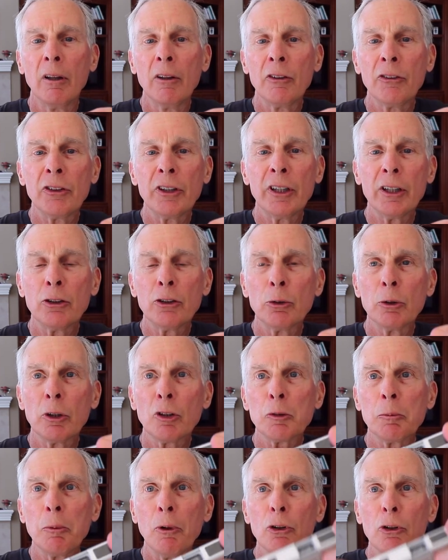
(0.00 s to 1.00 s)
to get to
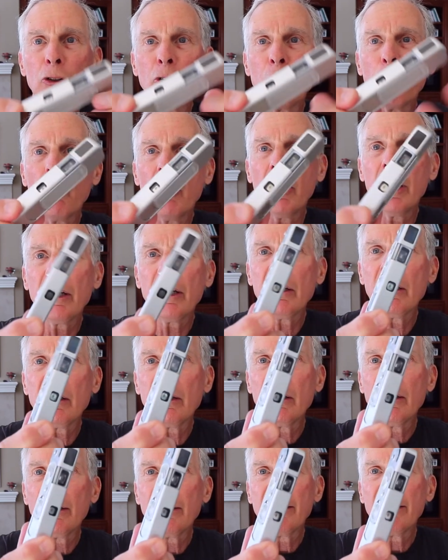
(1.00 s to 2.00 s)
exposure one,
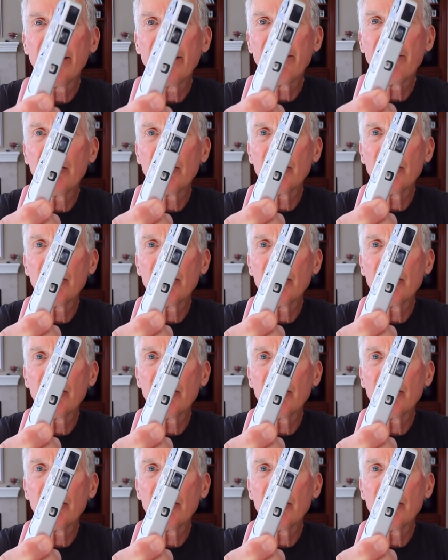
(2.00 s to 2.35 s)
and then